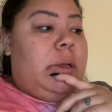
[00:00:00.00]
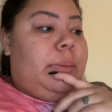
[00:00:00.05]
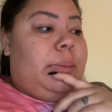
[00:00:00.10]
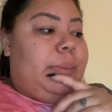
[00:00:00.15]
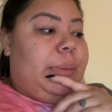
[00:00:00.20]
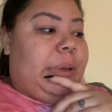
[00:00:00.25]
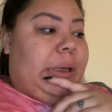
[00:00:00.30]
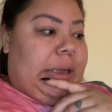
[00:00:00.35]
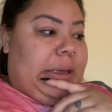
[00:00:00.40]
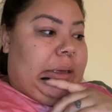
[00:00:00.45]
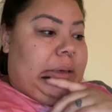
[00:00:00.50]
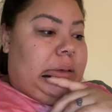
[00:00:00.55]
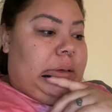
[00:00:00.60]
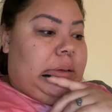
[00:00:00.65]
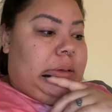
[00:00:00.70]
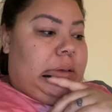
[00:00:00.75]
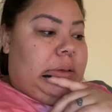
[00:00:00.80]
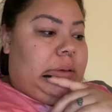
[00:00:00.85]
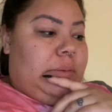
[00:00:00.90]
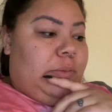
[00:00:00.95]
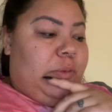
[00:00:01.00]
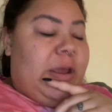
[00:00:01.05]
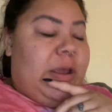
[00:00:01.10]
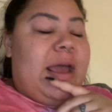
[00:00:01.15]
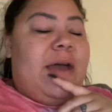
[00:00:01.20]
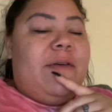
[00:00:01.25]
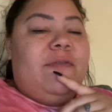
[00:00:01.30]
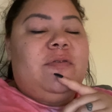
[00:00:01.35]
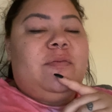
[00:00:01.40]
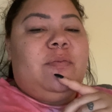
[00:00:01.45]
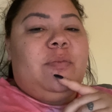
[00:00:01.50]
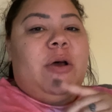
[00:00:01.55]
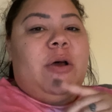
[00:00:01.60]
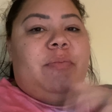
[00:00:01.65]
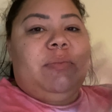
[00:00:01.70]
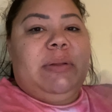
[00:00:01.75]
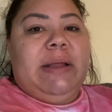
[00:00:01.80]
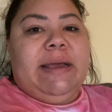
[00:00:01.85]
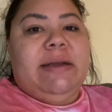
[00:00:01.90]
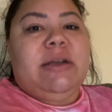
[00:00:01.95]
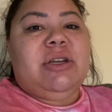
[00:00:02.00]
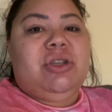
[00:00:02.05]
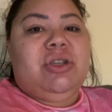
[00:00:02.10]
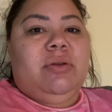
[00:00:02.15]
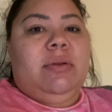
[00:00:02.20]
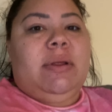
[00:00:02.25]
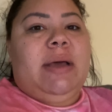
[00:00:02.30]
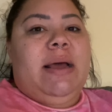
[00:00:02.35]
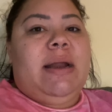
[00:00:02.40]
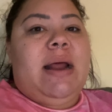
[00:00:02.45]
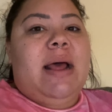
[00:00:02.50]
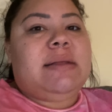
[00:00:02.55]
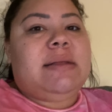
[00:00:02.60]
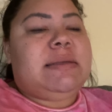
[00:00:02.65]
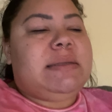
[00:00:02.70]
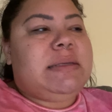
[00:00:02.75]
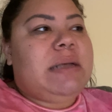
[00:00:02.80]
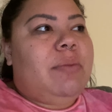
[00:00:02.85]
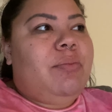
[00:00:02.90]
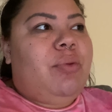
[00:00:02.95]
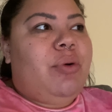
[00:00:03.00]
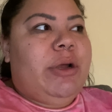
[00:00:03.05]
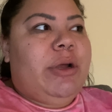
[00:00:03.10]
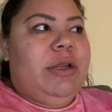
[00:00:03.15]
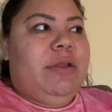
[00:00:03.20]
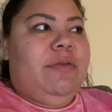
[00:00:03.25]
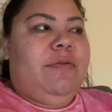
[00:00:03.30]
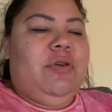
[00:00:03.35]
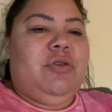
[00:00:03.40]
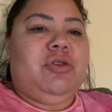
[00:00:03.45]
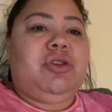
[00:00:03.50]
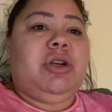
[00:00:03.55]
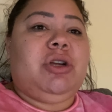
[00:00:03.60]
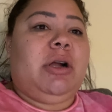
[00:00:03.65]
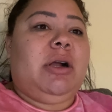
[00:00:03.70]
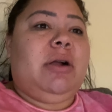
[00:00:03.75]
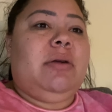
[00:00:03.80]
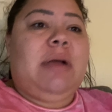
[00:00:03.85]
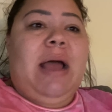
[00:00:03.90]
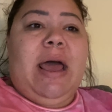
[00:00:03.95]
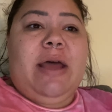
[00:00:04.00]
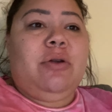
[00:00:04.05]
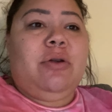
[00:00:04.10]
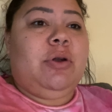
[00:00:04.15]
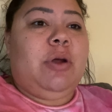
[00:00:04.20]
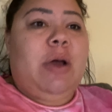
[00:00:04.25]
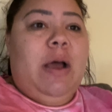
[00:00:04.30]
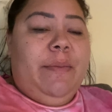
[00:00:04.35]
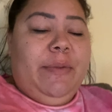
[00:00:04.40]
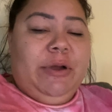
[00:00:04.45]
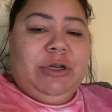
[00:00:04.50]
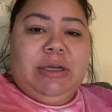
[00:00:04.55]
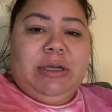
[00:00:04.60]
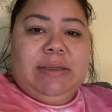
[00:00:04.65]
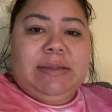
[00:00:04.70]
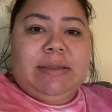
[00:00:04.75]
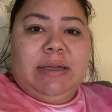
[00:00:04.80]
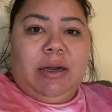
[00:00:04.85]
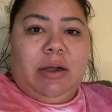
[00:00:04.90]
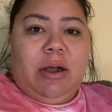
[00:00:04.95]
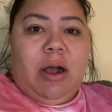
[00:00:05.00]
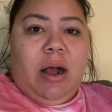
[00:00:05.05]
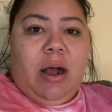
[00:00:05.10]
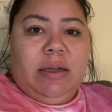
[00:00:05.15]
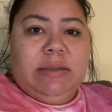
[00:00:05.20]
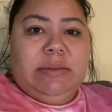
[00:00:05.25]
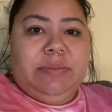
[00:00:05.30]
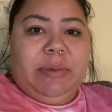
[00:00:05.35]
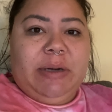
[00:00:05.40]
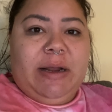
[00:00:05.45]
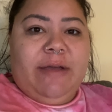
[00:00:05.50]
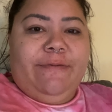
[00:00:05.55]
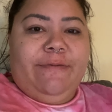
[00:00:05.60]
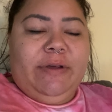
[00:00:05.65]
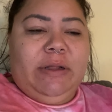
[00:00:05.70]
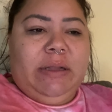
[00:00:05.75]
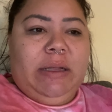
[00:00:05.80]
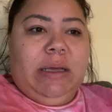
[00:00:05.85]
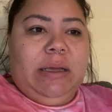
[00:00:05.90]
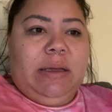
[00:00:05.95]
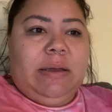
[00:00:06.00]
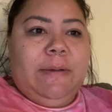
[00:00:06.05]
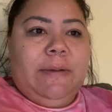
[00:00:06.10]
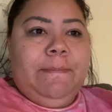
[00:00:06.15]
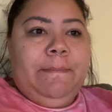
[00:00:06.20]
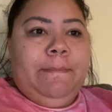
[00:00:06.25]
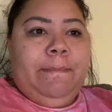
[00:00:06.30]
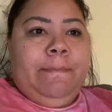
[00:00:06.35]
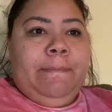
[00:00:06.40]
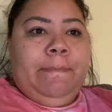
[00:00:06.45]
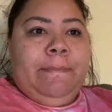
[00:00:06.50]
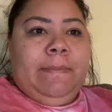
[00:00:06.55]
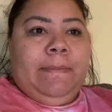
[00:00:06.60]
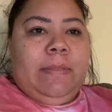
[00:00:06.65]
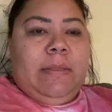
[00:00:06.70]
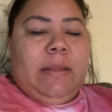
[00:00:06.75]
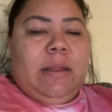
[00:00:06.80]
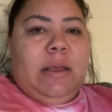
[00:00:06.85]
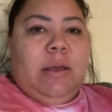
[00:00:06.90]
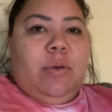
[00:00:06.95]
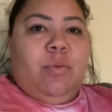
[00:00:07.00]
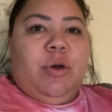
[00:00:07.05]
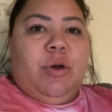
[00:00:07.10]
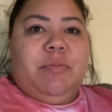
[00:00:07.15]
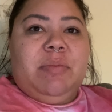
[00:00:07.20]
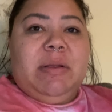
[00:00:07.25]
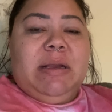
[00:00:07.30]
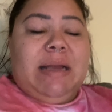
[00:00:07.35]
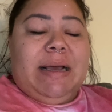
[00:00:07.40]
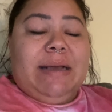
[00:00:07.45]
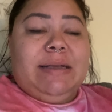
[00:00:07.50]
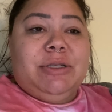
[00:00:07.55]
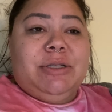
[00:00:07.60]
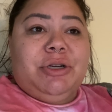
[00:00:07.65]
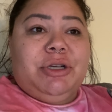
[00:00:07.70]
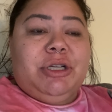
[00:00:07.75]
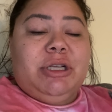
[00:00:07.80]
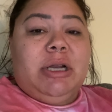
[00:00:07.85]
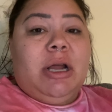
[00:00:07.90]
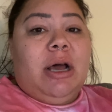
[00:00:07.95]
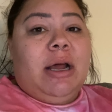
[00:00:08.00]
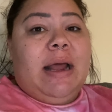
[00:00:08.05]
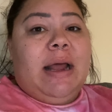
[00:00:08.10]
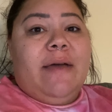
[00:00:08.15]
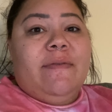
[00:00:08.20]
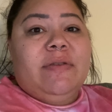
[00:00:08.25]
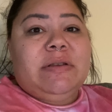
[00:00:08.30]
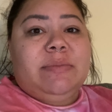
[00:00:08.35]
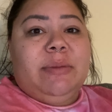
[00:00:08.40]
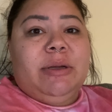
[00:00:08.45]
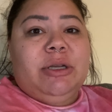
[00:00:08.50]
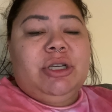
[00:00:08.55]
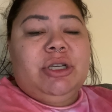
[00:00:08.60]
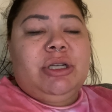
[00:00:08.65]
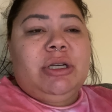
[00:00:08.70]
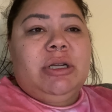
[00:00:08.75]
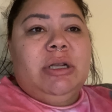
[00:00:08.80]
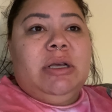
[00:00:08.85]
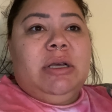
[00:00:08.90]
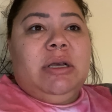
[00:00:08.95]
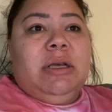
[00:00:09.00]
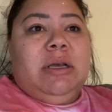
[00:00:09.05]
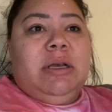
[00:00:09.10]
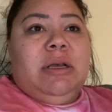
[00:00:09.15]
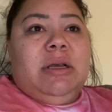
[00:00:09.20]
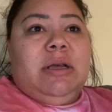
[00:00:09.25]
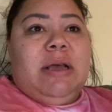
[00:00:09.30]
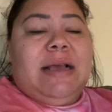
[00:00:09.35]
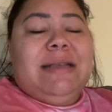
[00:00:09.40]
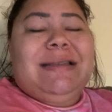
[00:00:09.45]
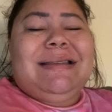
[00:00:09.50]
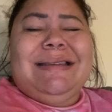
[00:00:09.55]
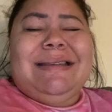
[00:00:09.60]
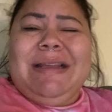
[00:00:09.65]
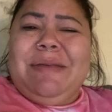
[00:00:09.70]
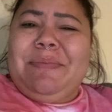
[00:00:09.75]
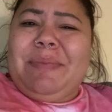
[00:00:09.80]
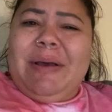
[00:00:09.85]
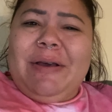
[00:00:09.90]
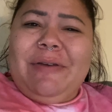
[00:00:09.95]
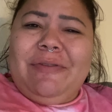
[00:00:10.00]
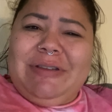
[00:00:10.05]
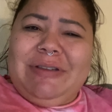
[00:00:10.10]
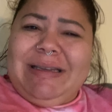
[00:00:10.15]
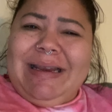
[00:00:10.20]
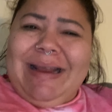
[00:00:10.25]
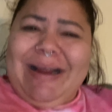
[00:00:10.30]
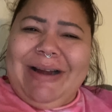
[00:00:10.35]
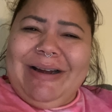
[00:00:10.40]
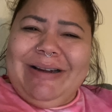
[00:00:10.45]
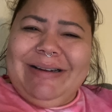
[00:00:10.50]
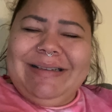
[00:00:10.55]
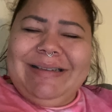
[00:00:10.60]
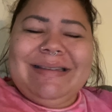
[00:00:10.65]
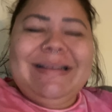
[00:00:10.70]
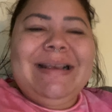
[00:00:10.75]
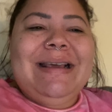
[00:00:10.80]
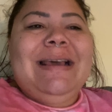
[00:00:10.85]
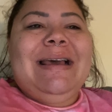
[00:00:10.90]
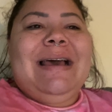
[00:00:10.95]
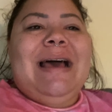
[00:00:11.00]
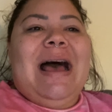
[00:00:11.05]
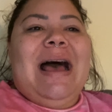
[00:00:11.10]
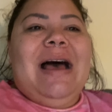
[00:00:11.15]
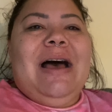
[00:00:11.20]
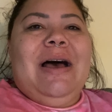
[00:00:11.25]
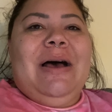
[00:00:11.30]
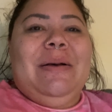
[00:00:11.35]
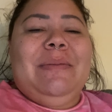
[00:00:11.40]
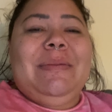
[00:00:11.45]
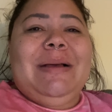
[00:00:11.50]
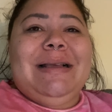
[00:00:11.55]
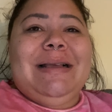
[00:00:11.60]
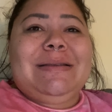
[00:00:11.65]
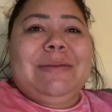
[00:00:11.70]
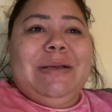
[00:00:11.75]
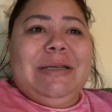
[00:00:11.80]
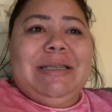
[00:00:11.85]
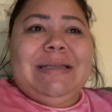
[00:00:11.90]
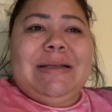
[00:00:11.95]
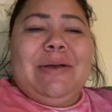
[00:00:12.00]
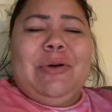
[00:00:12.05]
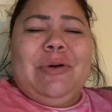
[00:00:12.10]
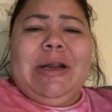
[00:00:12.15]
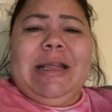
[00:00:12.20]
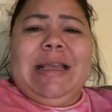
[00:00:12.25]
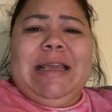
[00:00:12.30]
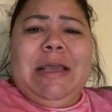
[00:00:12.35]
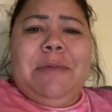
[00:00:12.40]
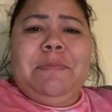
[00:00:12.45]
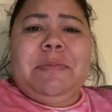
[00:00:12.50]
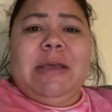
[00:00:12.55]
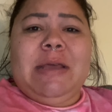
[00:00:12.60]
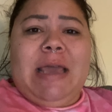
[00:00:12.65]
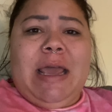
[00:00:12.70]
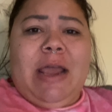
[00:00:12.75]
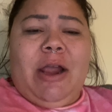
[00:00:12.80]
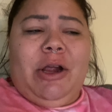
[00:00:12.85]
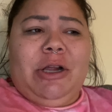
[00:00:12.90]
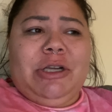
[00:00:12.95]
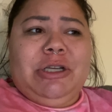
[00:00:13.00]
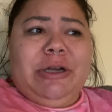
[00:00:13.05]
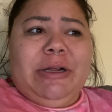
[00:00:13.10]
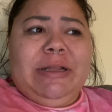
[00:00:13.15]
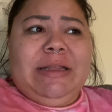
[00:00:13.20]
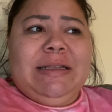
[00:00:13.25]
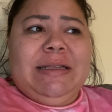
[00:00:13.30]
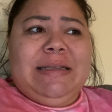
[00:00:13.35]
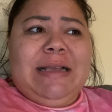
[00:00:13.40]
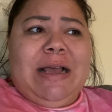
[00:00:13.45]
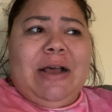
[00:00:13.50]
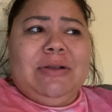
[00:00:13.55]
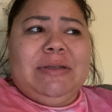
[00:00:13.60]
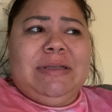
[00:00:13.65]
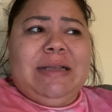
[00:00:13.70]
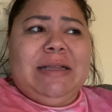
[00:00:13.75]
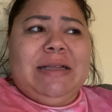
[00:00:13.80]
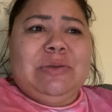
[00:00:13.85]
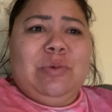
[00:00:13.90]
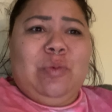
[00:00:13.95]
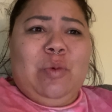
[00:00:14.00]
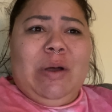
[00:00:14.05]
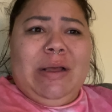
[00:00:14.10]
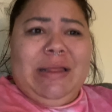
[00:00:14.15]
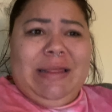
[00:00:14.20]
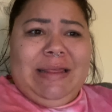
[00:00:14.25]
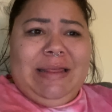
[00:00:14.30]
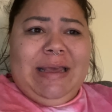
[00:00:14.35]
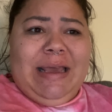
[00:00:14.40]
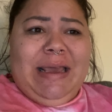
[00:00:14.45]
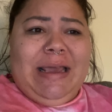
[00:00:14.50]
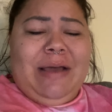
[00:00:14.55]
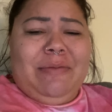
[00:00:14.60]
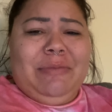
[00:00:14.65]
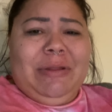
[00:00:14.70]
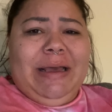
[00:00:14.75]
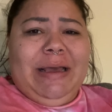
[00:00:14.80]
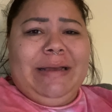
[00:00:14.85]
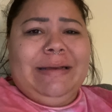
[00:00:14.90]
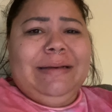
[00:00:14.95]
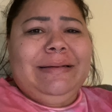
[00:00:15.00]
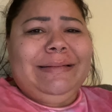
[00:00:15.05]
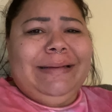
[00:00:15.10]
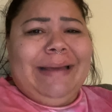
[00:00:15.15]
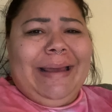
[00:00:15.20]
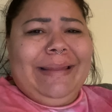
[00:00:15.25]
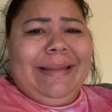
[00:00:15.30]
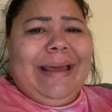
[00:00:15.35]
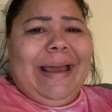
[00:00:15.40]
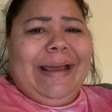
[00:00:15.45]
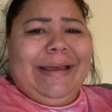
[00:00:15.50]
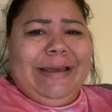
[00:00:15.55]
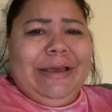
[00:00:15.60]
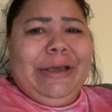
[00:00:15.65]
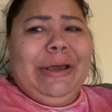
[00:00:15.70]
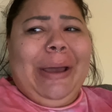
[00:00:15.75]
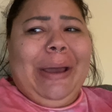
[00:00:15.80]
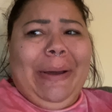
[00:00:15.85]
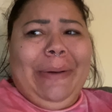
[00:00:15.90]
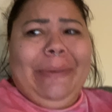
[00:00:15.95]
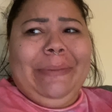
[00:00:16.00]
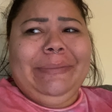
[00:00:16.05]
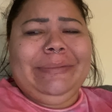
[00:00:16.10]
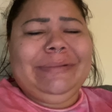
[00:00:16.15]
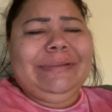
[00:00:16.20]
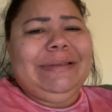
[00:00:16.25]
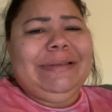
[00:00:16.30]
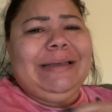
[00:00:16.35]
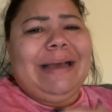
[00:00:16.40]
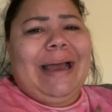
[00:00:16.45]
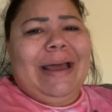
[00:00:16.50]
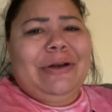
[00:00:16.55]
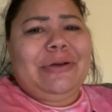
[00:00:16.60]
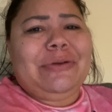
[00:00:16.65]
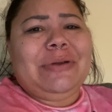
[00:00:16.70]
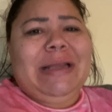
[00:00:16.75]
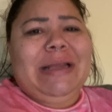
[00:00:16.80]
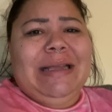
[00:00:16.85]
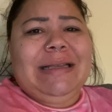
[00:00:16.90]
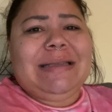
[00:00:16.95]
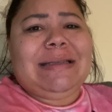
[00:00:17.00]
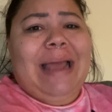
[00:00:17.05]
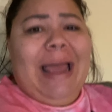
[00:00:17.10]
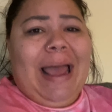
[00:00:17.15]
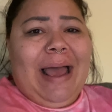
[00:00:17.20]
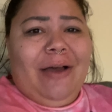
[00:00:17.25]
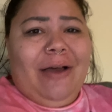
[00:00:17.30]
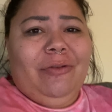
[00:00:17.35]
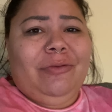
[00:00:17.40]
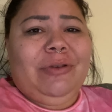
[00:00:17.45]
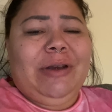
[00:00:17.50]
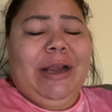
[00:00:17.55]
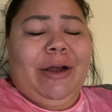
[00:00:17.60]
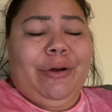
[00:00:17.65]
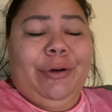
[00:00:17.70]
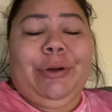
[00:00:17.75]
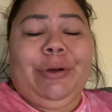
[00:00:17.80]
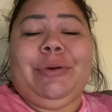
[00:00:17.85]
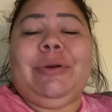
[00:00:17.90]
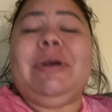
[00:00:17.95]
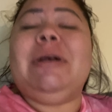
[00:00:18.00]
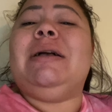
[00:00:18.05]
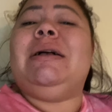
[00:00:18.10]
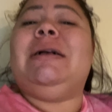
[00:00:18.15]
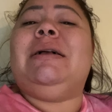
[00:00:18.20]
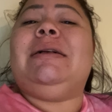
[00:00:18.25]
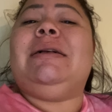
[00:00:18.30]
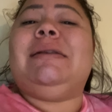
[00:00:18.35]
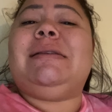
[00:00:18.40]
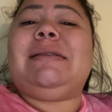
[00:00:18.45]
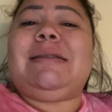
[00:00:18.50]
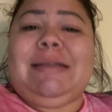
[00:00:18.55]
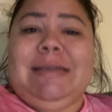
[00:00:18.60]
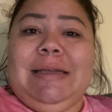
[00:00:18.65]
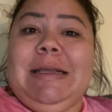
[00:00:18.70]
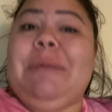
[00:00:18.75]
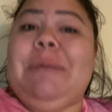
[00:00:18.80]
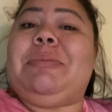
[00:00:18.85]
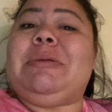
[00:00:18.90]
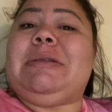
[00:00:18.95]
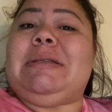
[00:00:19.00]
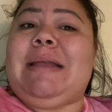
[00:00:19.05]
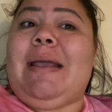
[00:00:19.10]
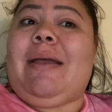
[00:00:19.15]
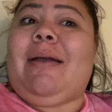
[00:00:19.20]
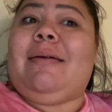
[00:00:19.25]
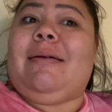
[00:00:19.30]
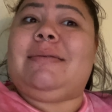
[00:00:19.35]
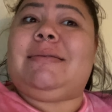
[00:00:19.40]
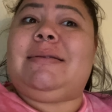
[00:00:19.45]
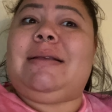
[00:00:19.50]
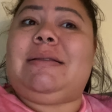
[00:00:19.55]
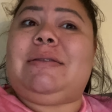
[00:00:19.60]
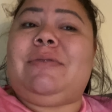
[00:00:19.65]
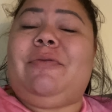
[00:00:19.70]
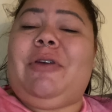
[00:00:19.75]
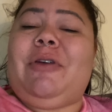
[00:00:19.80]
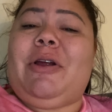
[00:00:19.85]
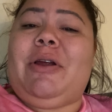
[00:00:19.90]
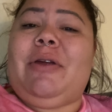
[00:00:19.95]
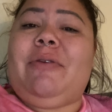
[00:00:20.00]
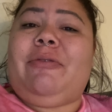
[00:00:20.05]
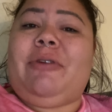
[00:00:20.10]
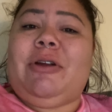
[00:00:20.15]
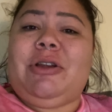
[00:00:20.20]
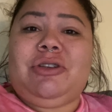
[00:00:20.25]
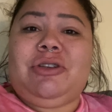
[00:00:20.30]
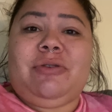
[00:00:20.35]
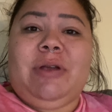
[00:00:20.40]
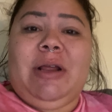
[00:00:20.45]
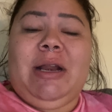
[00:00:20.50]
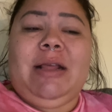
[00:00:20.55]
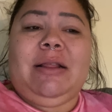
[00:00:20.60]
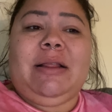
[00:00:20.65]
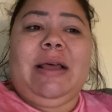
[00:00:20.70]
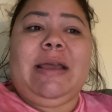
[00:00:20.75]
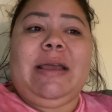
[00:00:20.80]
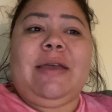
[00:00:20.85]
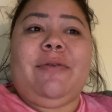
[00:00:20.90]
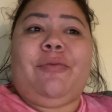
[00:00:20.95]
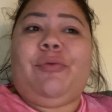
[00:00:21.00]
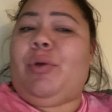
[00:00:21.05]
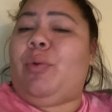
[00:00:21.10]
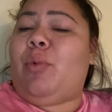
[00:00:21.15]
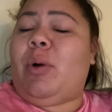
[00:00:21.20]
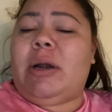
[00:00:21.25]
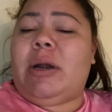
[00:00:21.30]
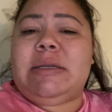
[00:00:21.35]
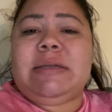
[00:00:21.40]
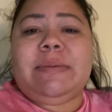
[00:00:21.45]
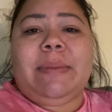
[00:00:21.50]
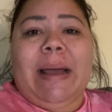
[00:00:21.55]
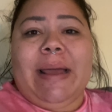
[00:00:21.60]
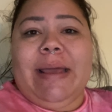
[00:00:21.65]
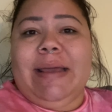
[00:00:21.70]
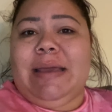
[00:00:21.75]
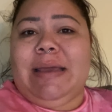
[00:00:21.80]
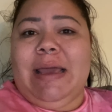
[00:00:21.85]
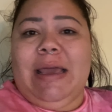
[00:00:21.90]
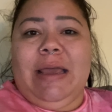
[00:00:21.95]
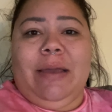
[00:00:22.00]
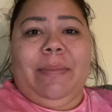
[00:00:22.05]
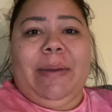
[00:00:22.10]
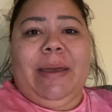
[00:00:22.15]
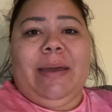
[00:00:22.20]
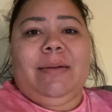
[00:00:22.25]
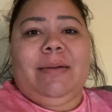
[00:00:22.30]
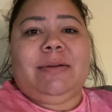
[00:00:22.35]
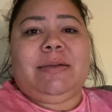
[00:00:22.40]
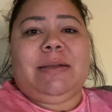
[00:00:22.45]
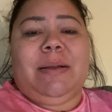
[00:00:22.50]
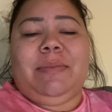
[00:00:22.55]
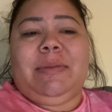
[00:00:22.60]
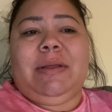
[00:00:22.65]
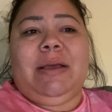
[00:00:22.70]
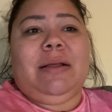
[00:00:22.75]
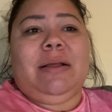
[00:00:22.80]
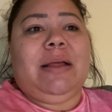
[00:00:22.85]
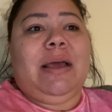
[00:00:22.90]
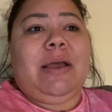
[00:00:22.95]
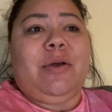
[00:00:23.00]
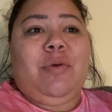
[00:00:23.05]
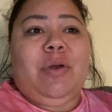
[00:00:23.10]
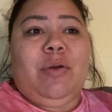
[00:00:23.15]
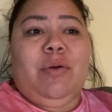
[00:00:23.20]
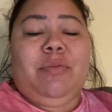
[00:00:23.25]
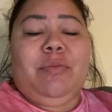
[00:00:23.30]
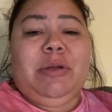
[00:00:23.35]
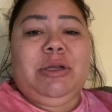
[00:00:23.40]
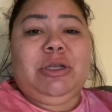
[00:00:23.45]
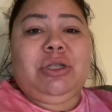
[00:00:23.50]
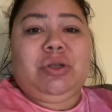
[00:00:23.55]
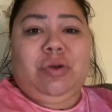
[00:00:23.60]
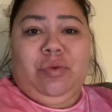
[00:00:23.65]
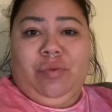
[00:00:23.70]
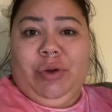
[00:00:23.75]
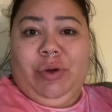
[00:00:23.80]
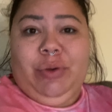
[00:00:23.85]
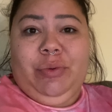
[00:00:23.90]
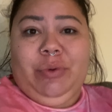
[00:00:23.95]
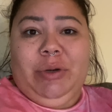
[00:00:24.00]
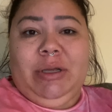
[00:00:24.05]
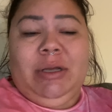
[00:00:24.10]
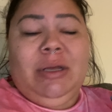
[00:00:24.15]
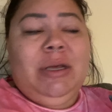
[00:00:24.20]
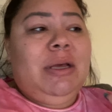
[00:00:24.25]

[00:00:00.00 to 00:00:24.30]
But we have a plan to do that at some point in the future. I don't know how much that's going to cost, but I feel like it would be nicer to not have as much as steep upstairs. Um, as much as I want to keep the character in this house, that's one thing I'm like, okay, that can go. Yeah, I don't need to have narrow, steep stairs. That's very frustrating. Like, if we wanted to buy a king bed or something, like, we would be screwed.